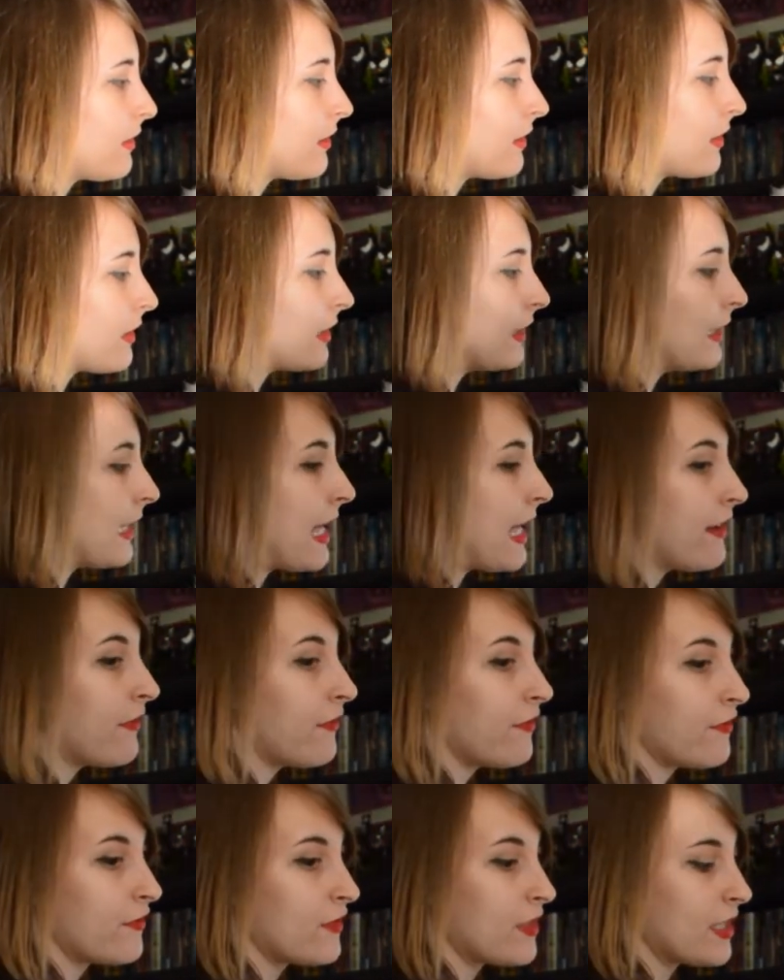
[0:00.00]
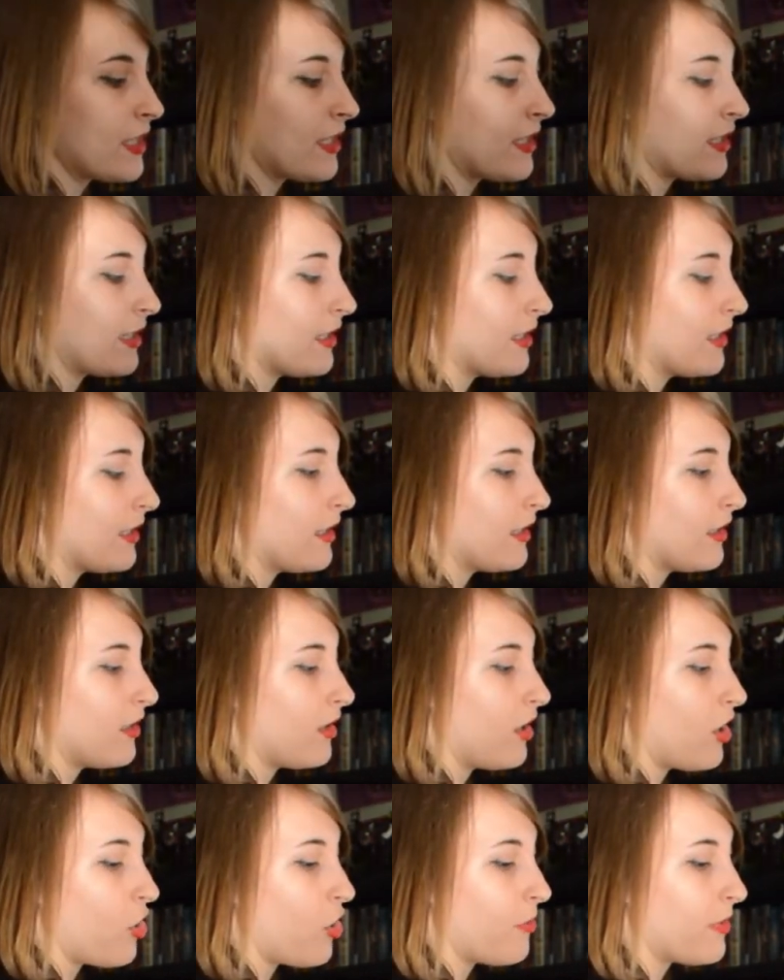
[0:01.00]
The left
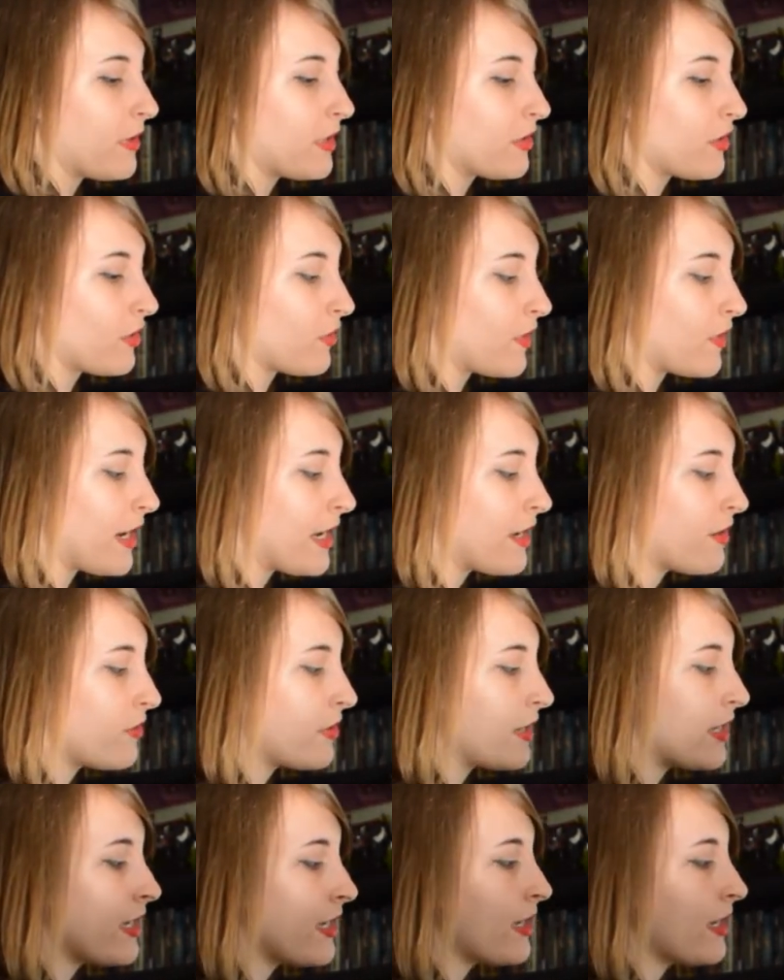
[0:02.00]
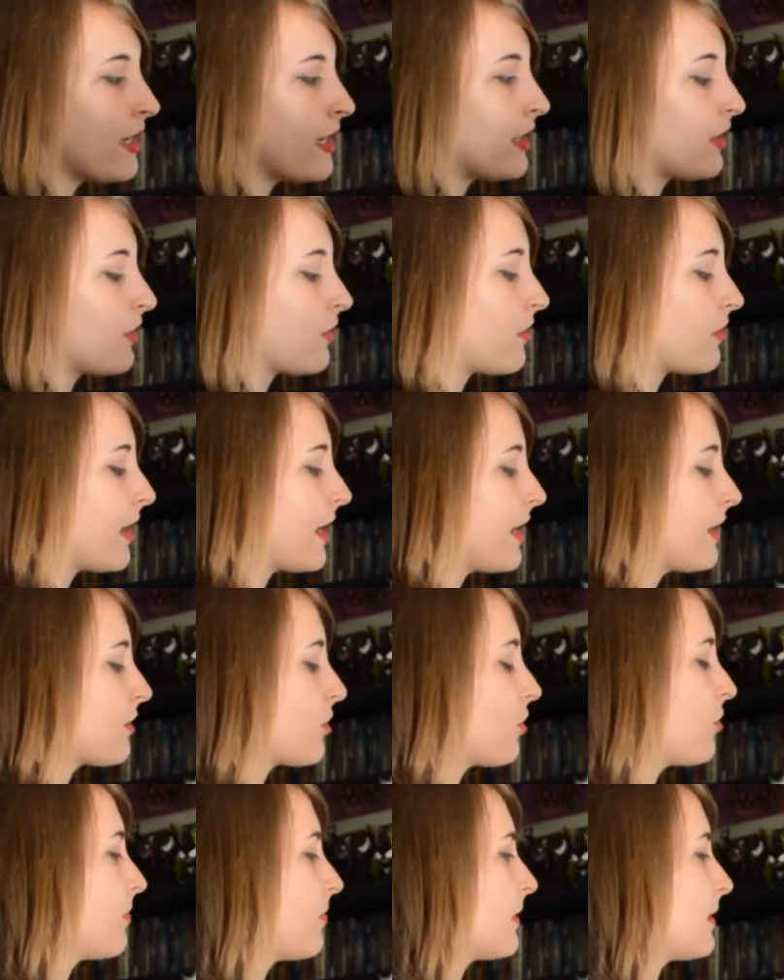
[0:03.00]
opens the right wing and the right
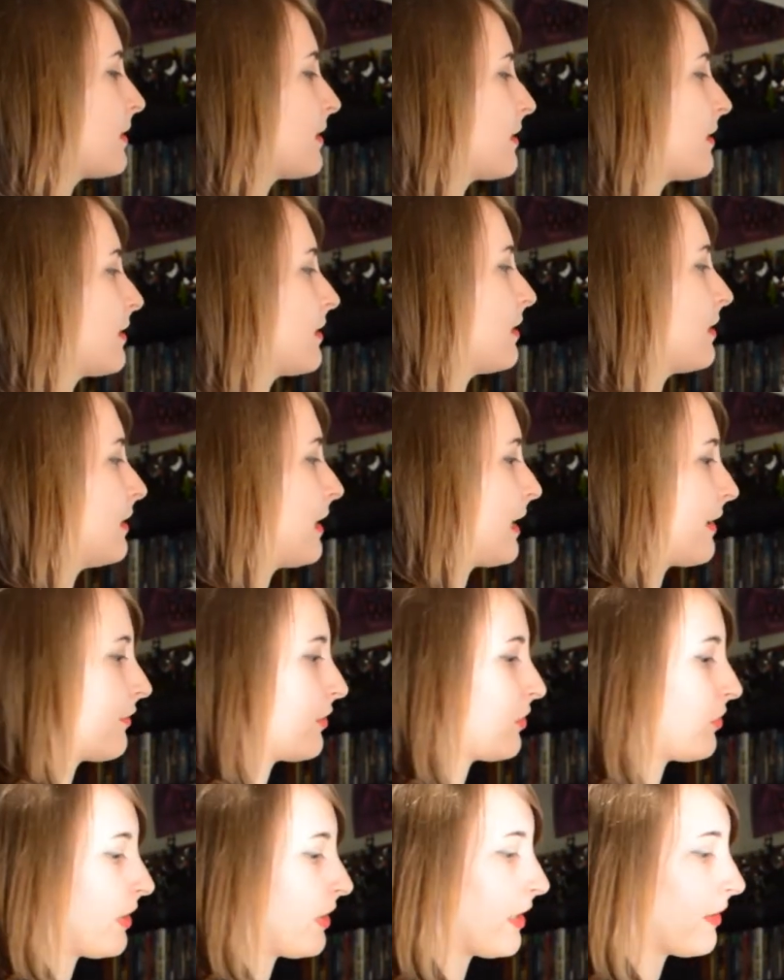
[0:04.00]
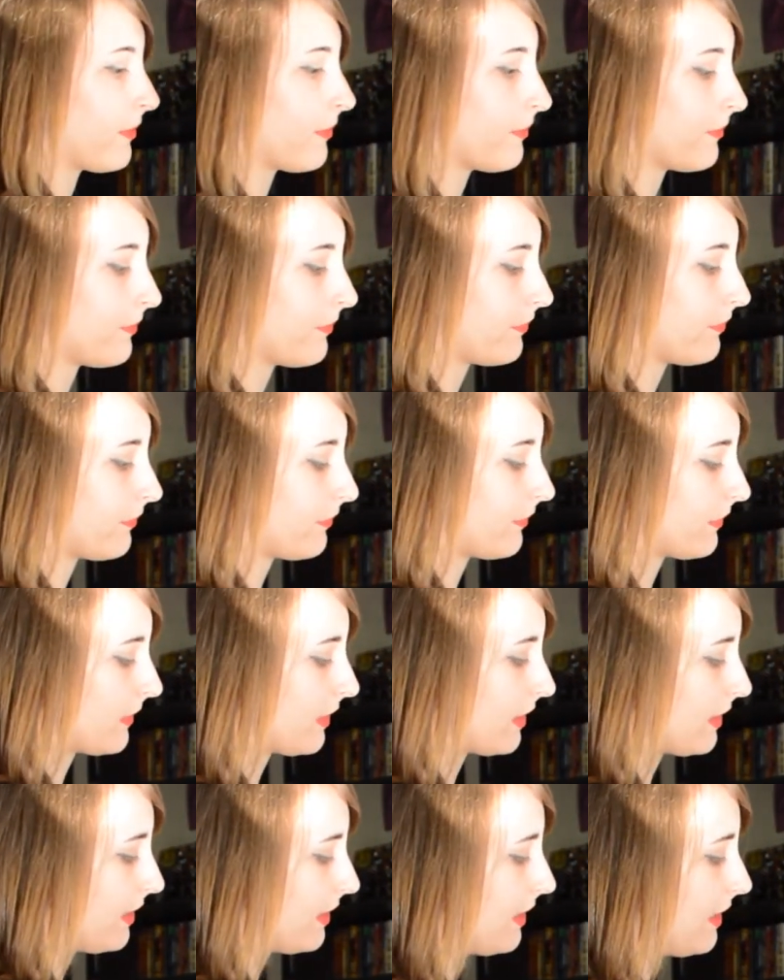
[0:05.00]
opens the left wing.
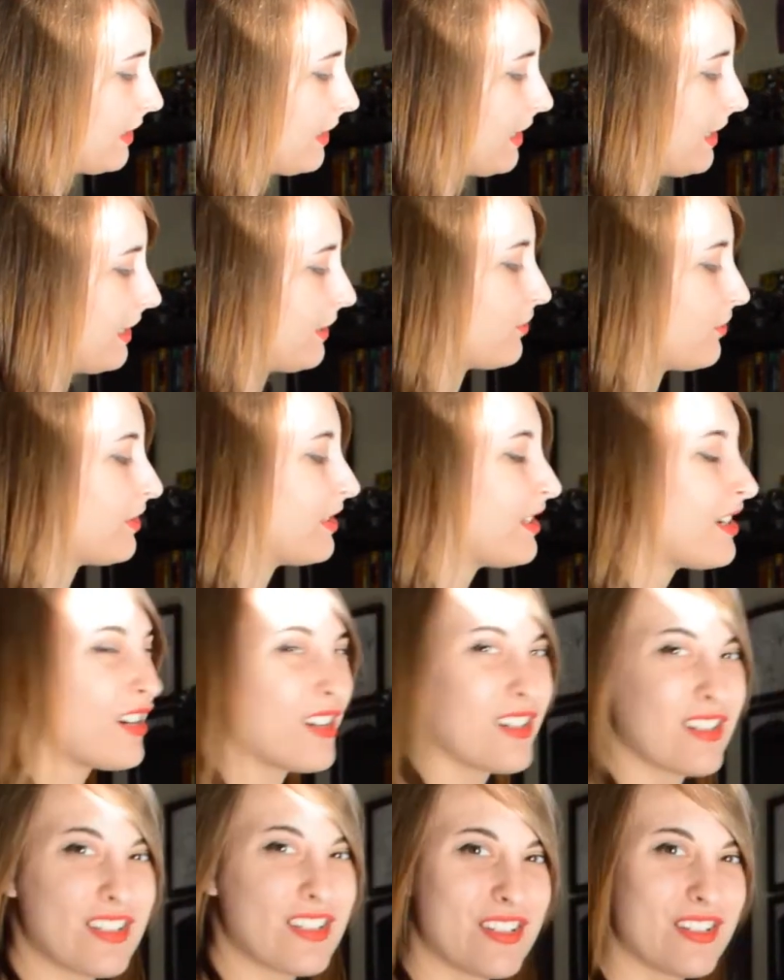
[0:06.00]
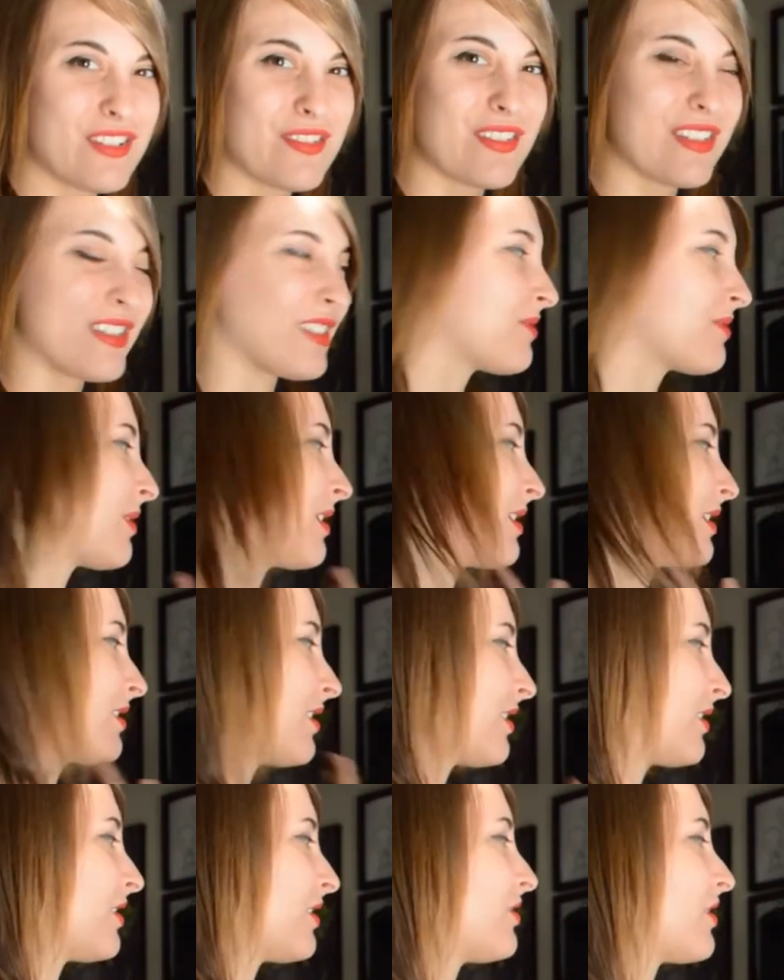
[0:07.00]
It's really hard to do this while it's
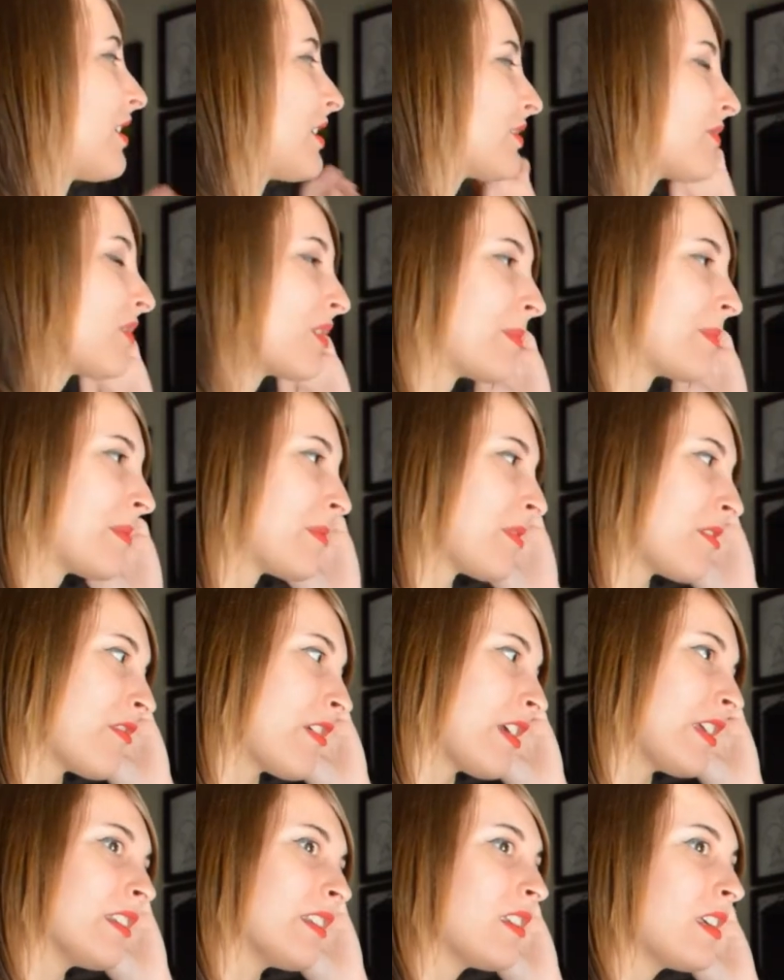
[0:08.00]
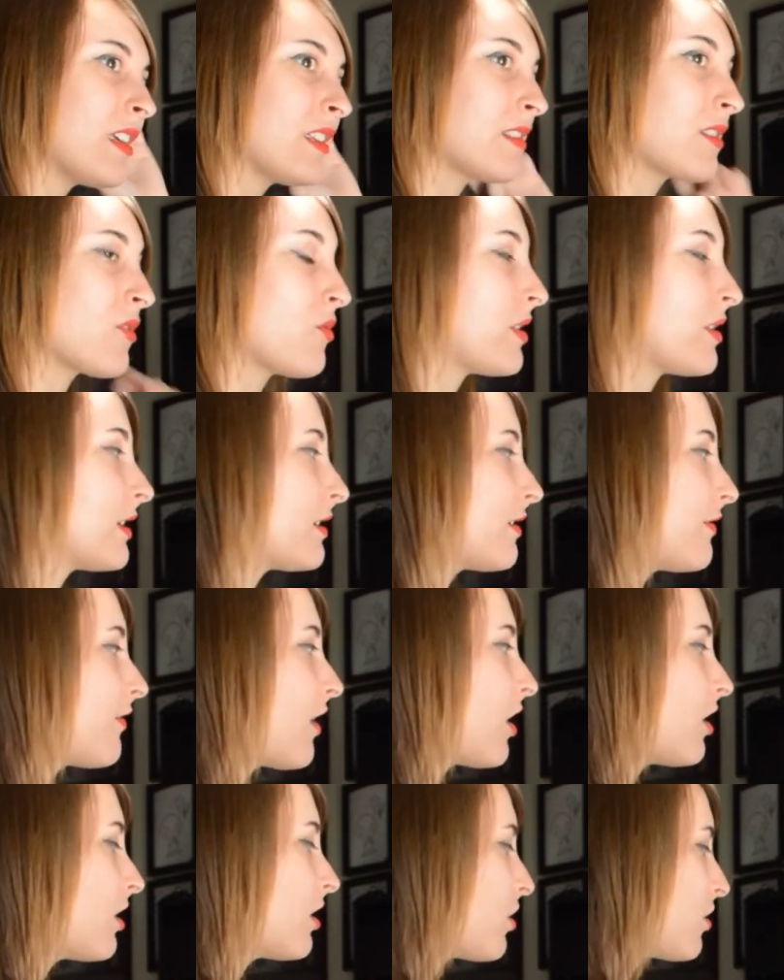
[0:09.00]
on the dress form. I'm afraid it's going to
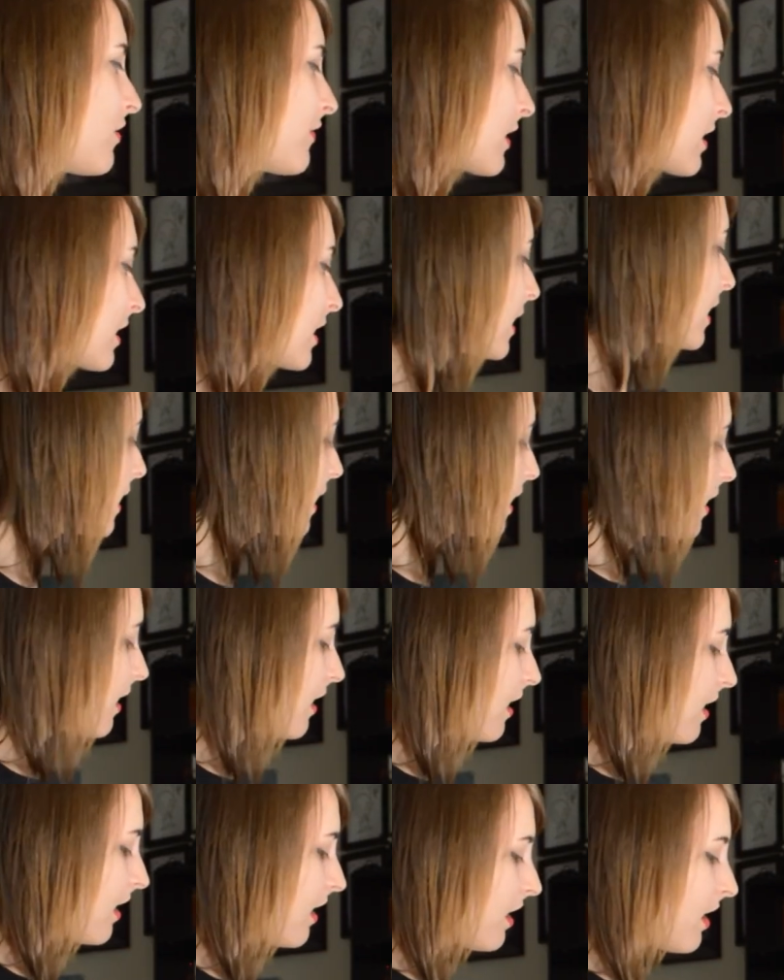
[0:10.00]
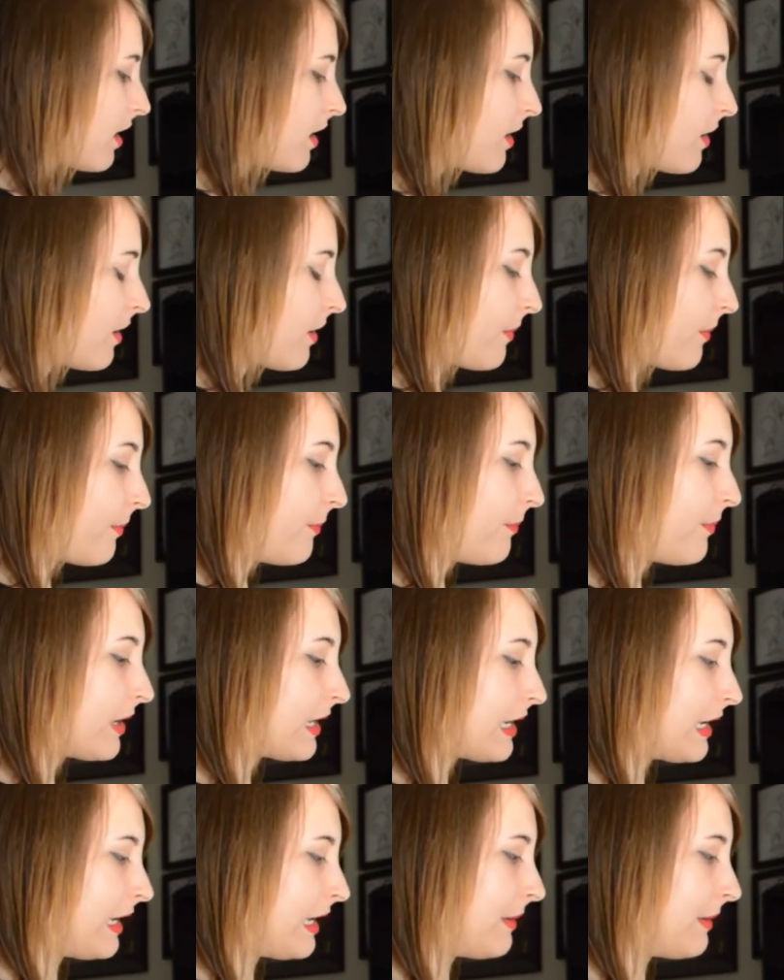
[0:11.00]
fall over. But